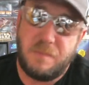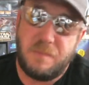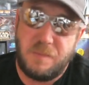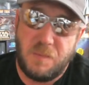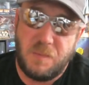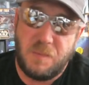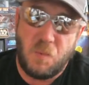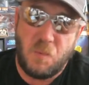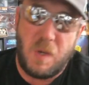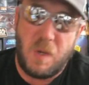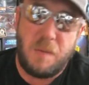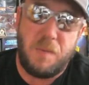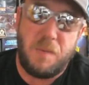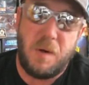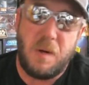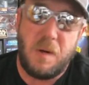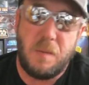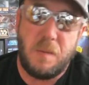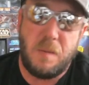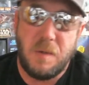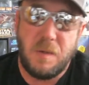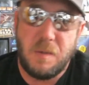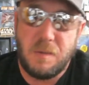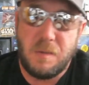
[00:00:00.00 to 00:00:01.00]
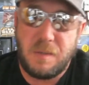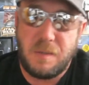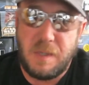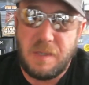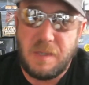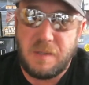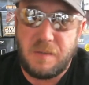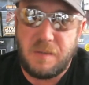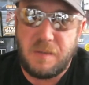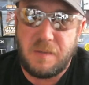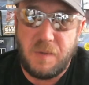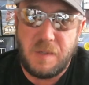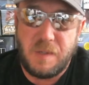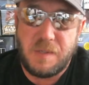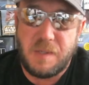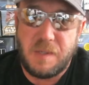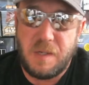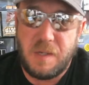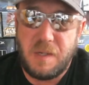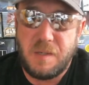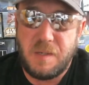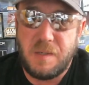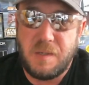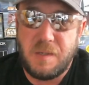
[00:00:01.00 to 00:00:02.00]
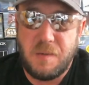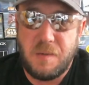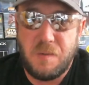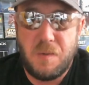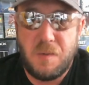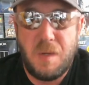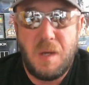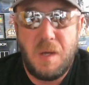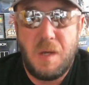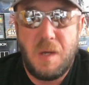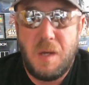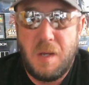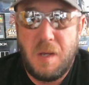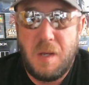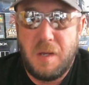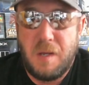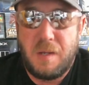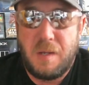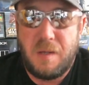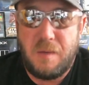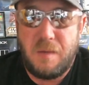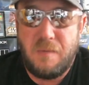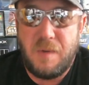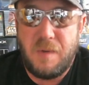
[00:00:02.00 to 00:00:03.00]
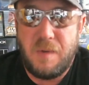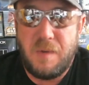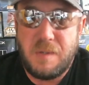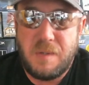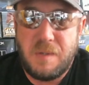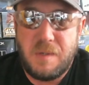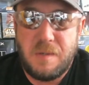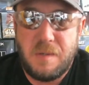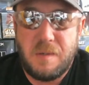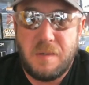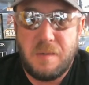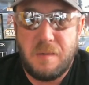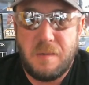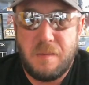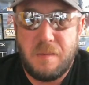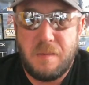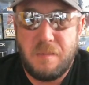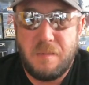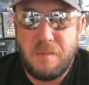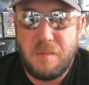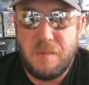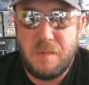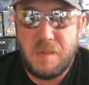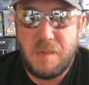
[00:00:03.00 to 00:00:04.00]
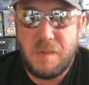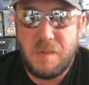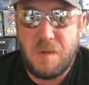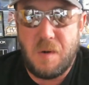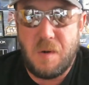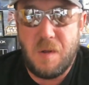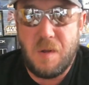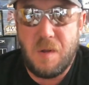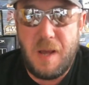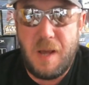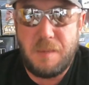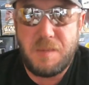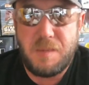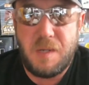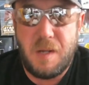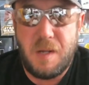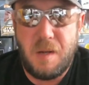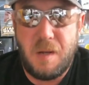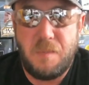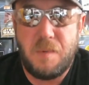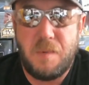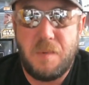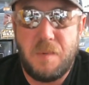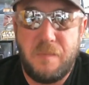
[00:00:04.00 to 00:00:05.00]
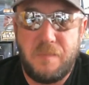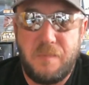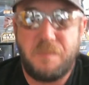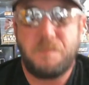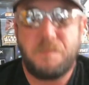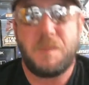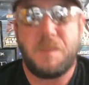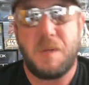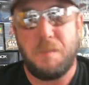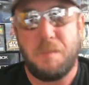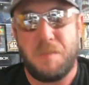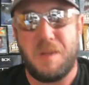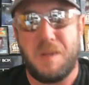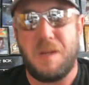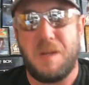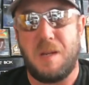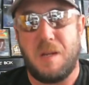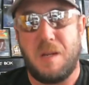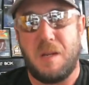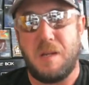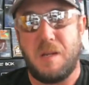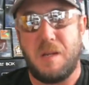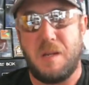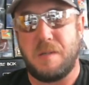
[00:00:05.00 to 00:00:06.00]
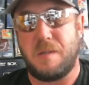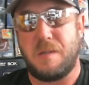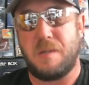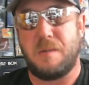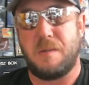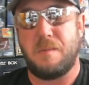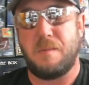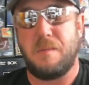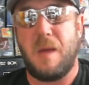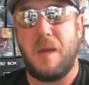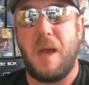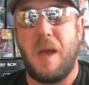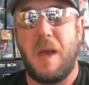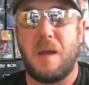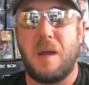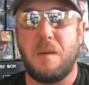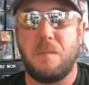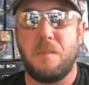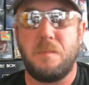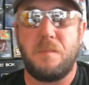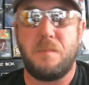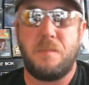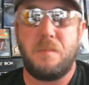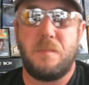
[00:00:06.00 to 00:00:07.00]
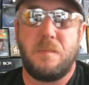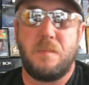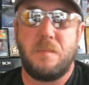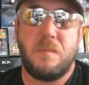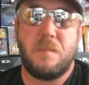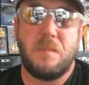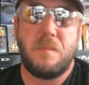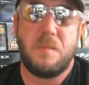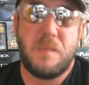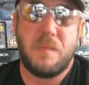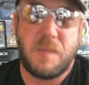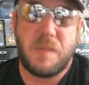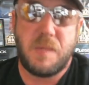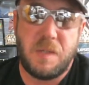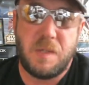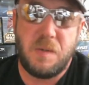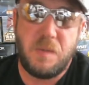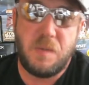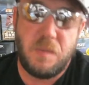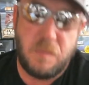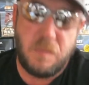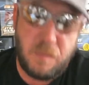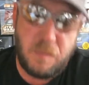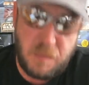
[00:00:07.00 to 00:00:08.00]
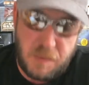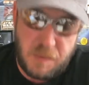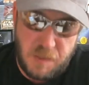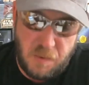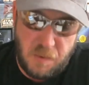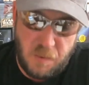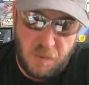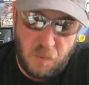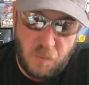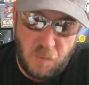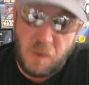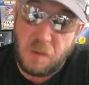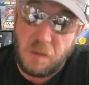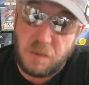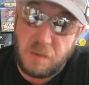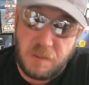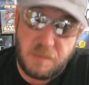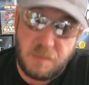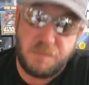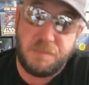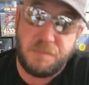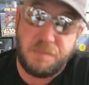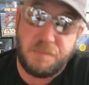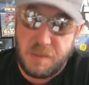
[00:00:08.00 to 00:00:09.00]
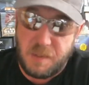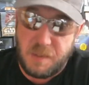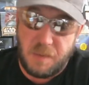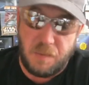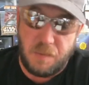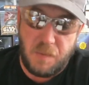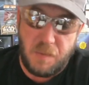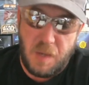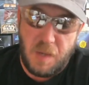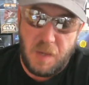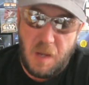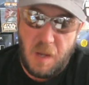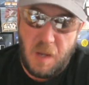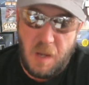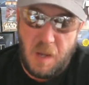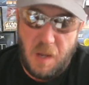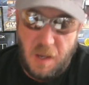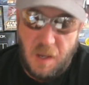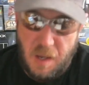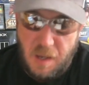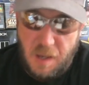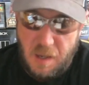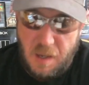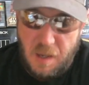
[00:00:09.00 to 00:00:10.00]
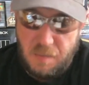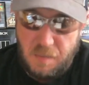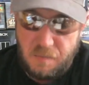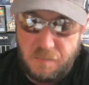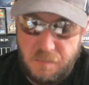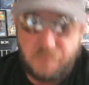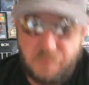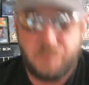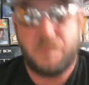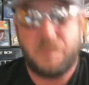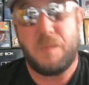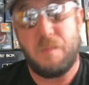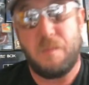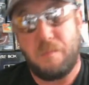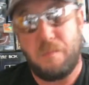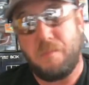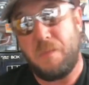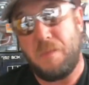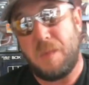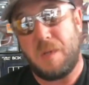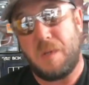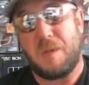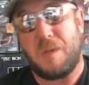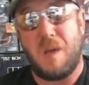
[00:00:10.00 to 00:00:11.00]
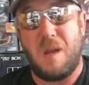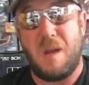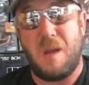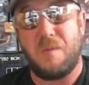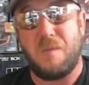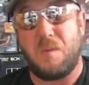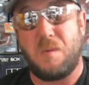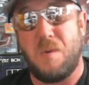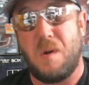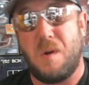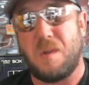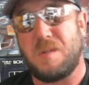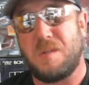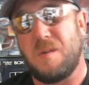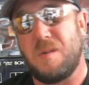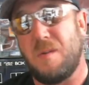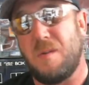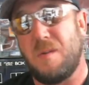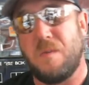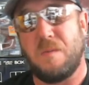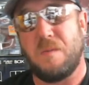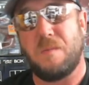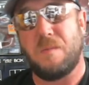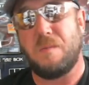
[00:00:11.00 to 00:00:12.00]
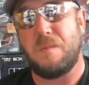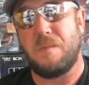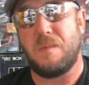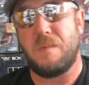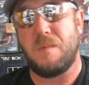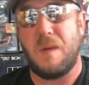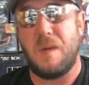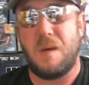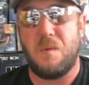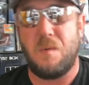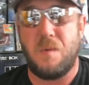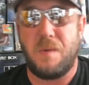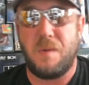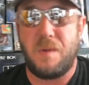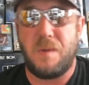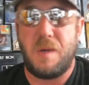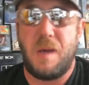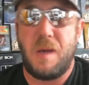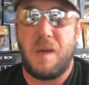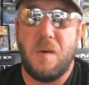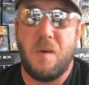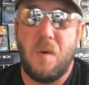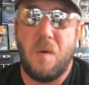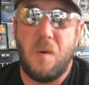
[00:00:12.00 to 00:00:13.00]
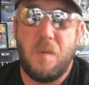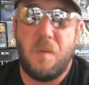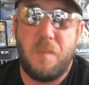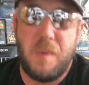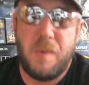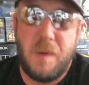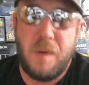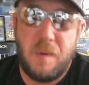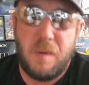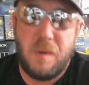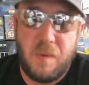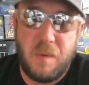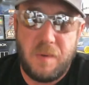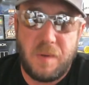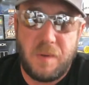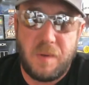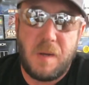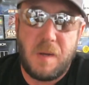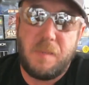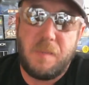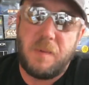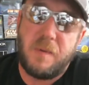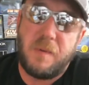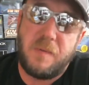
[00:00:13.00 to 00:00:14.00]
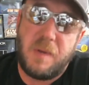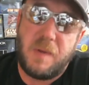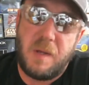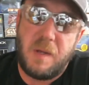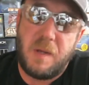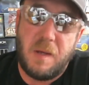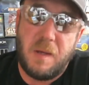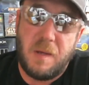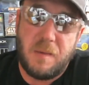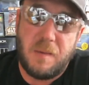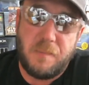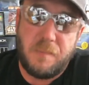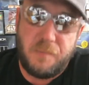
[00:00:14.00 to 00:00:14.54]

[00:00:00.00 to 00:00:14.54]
Ray Palmer gets Felicity to convince Star Labs to help him complete his A.T.O.M. suit, so it works. So kind of a crossover, not with the Arrow, but with a couple of the